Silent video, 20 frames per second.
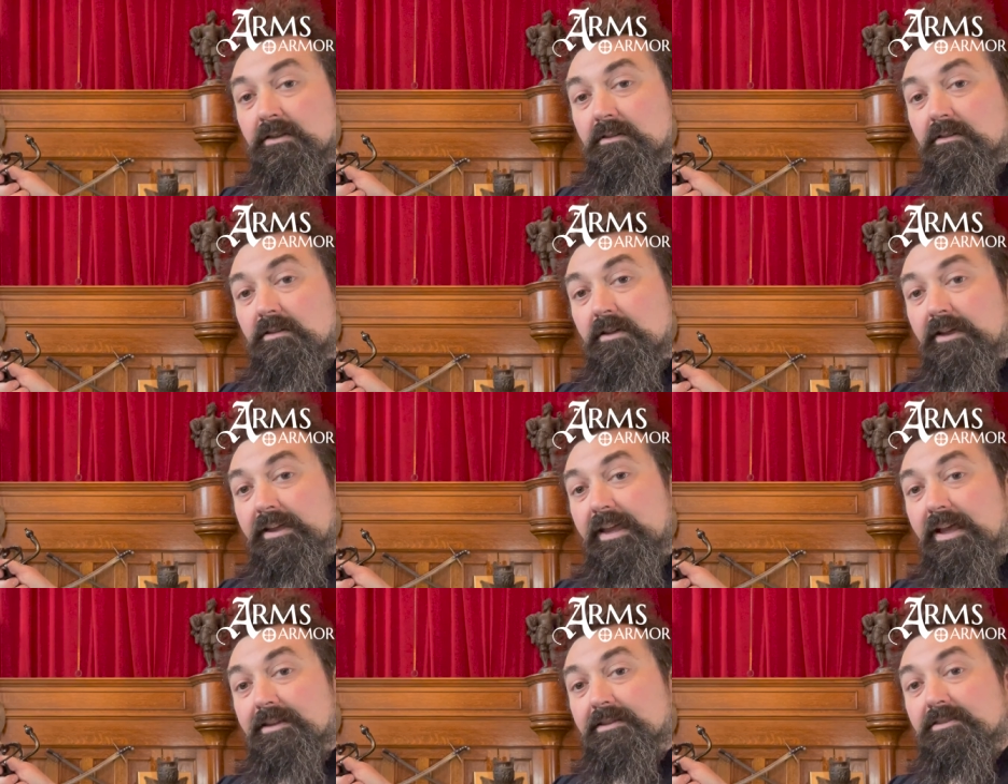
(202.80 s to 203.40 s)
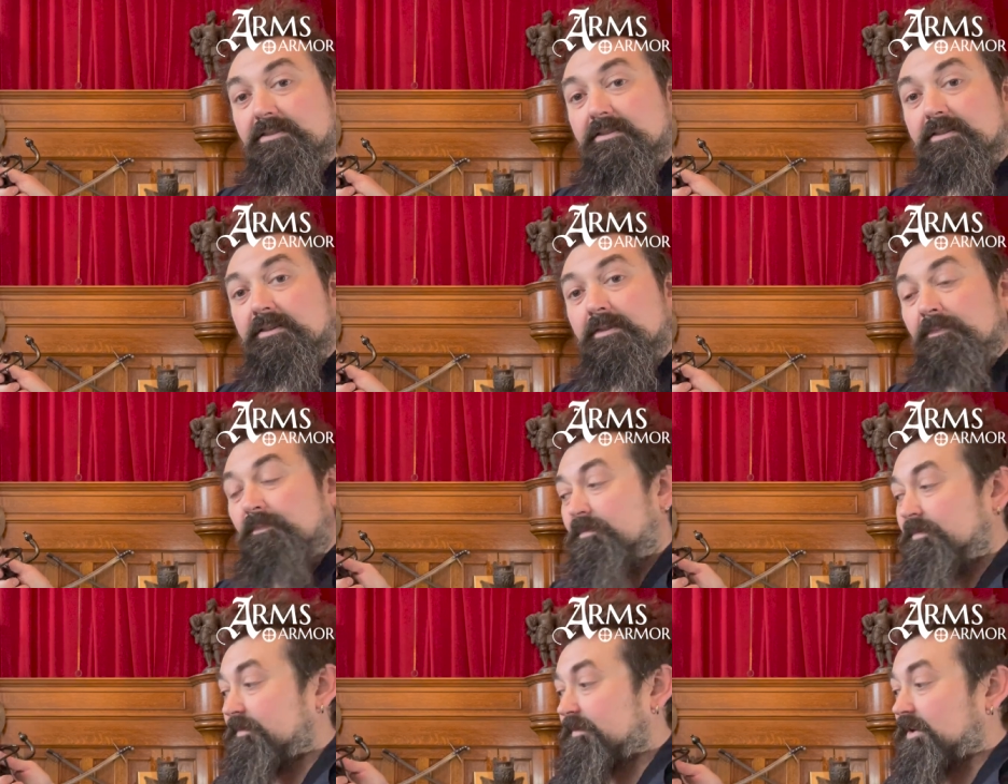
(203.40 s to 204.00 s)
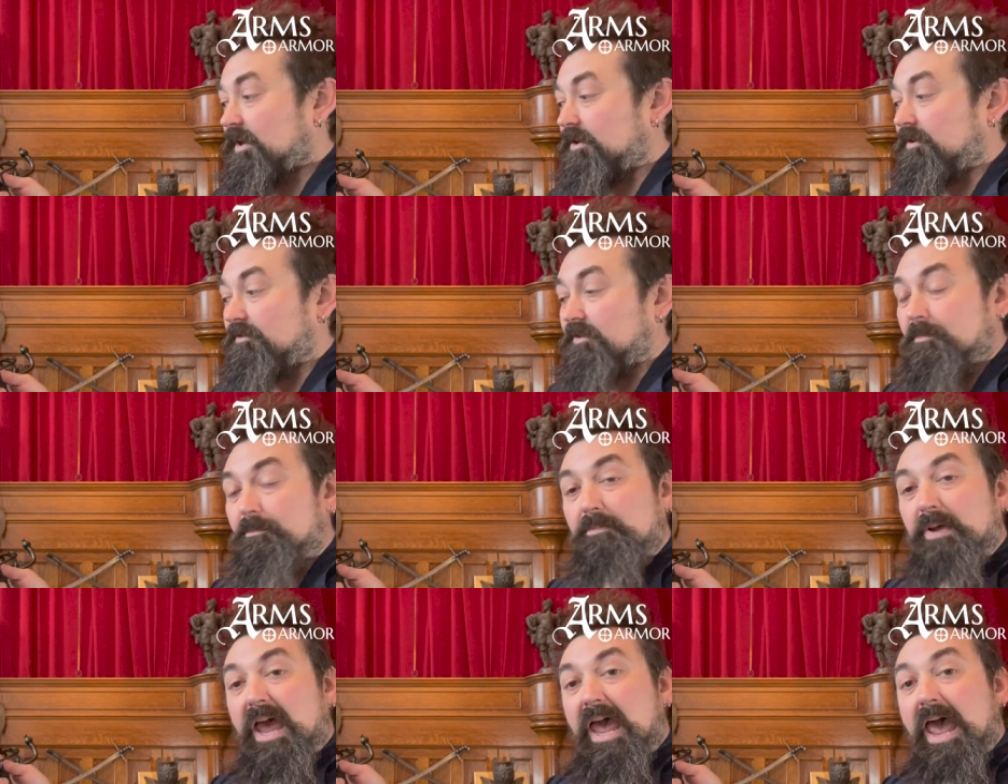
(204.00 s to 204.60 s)
against kind of the
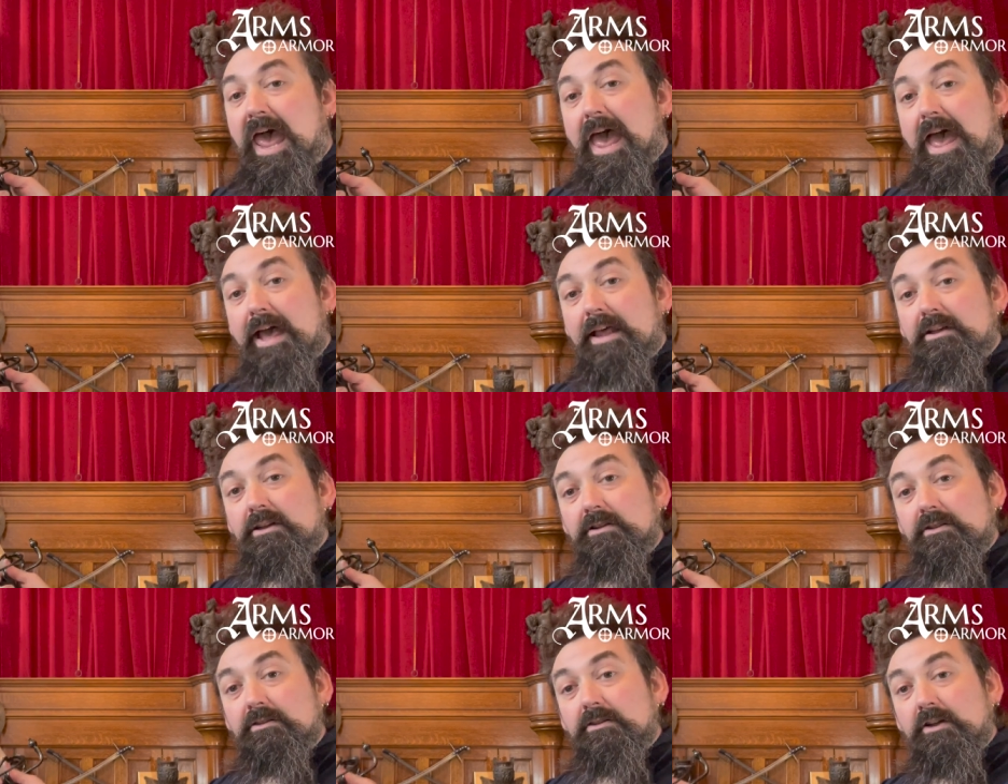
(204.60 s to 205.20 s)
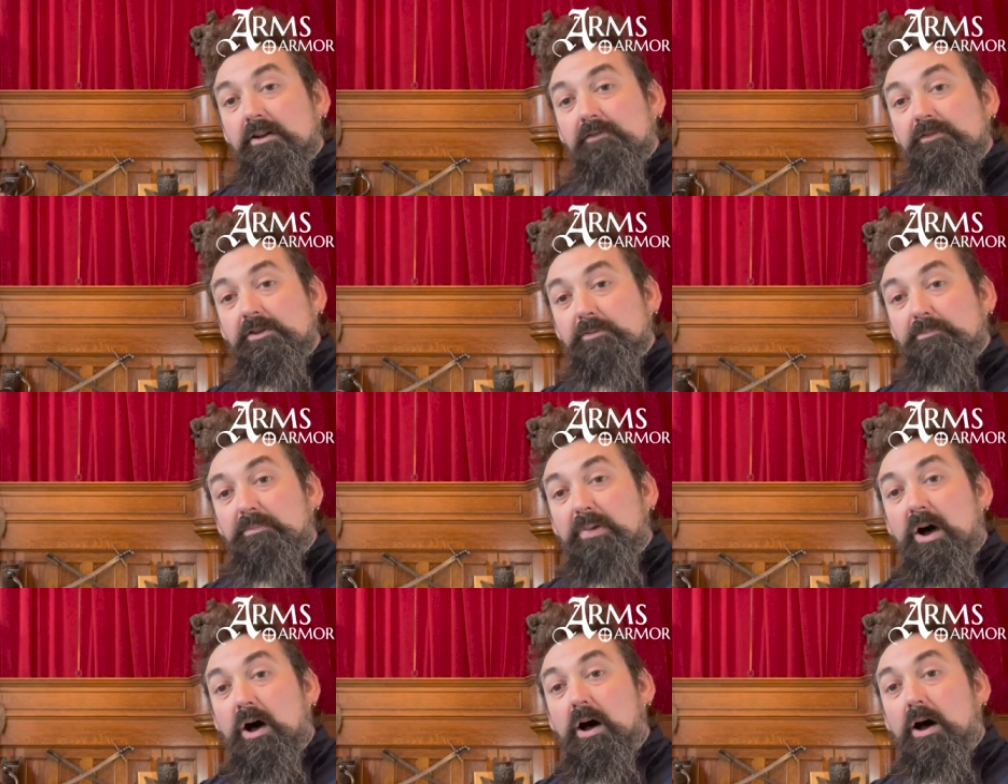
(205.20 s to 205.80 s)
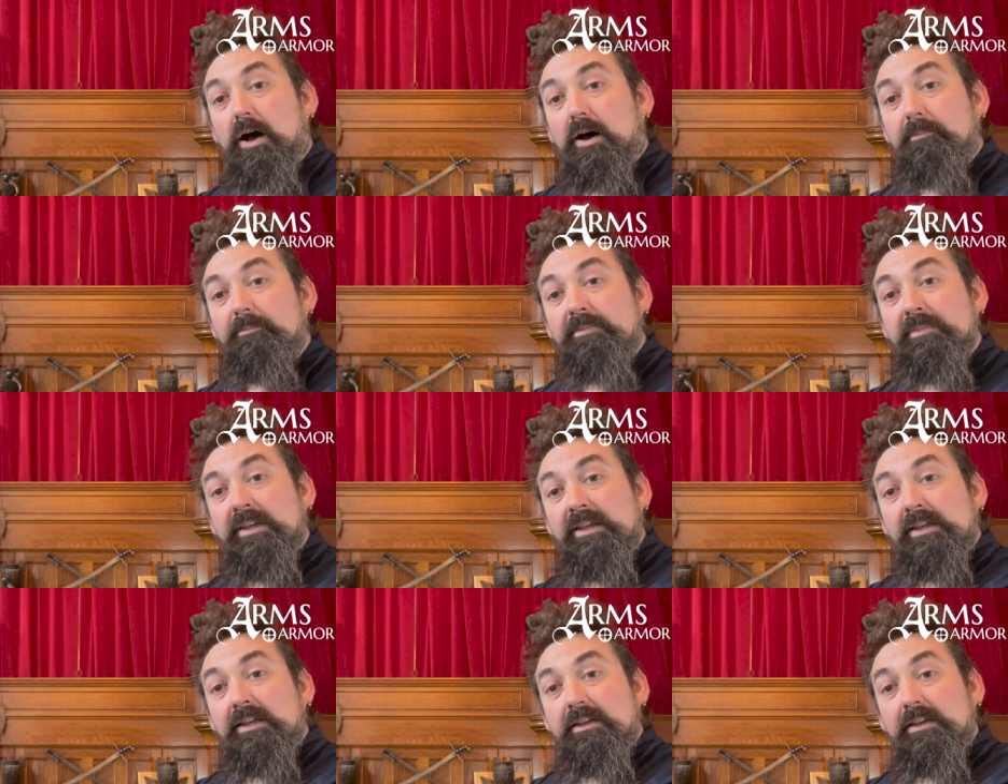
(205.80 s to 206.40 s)
pad of your palm,
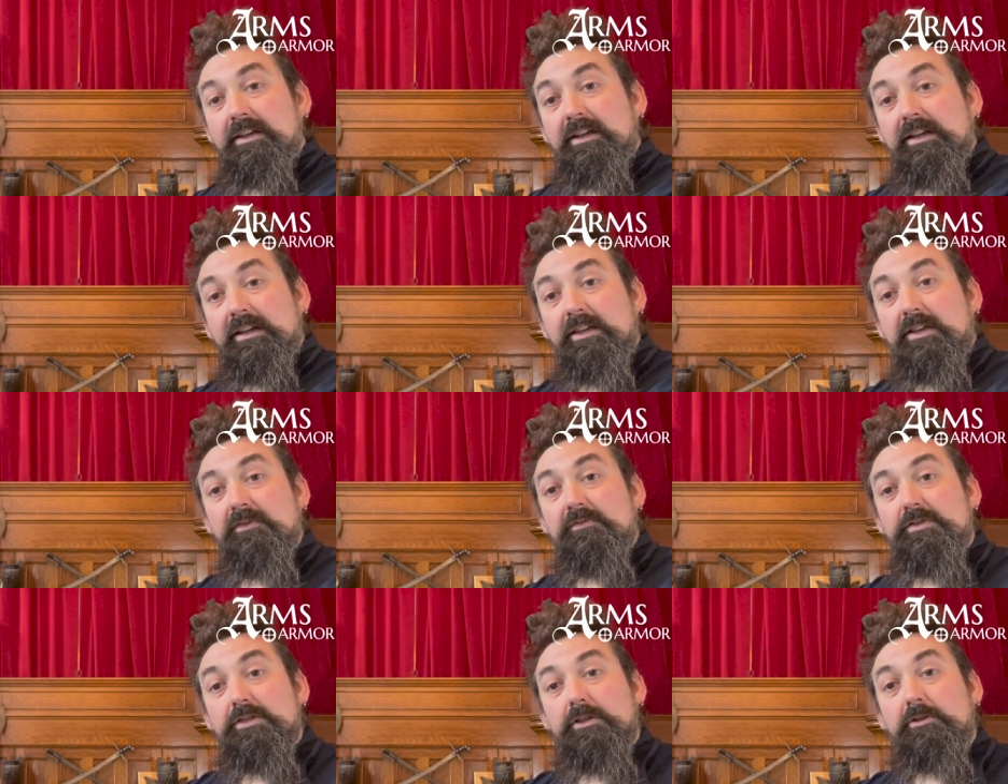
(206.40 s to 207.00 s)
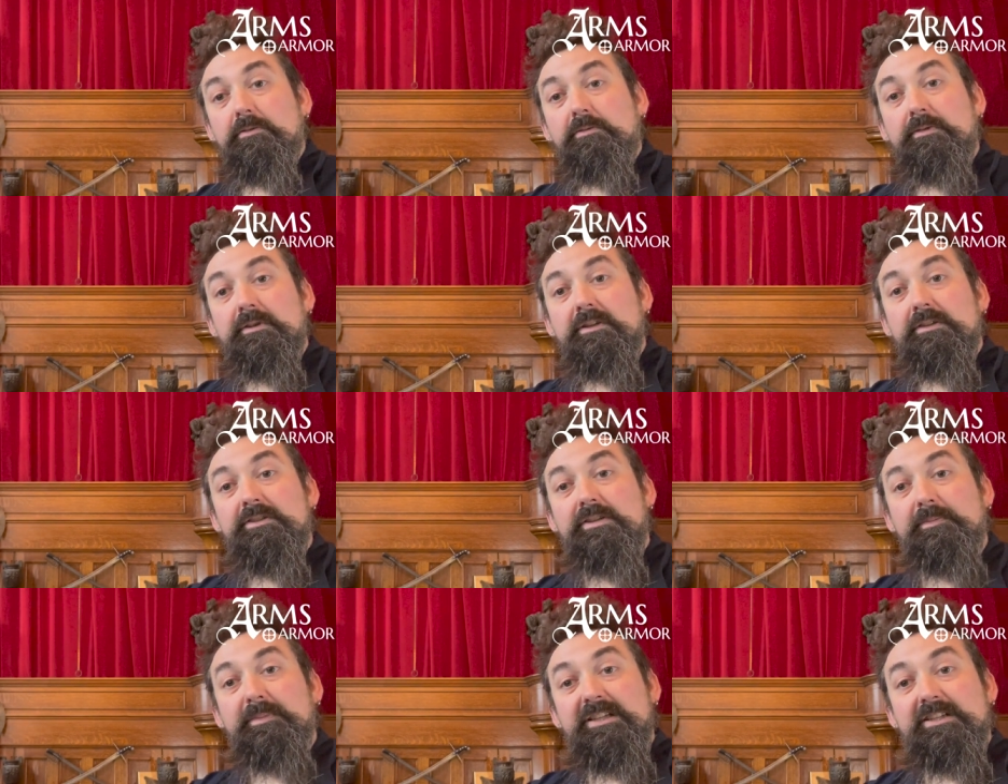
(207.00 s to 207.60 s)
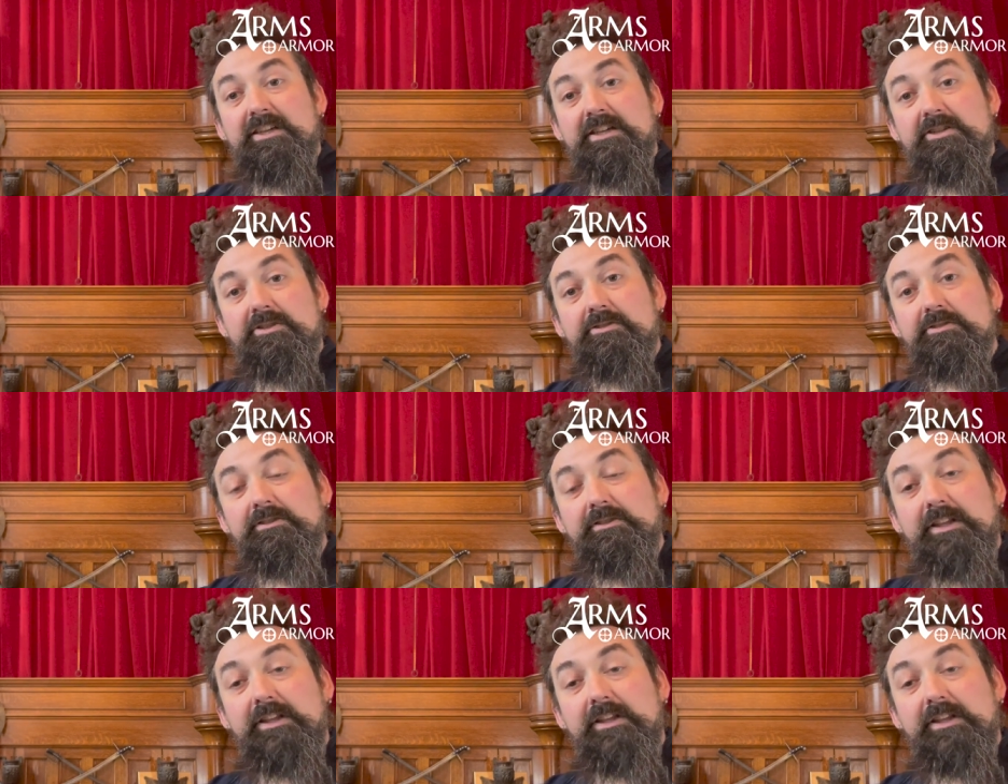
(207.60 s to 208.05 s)
and it gives you some additional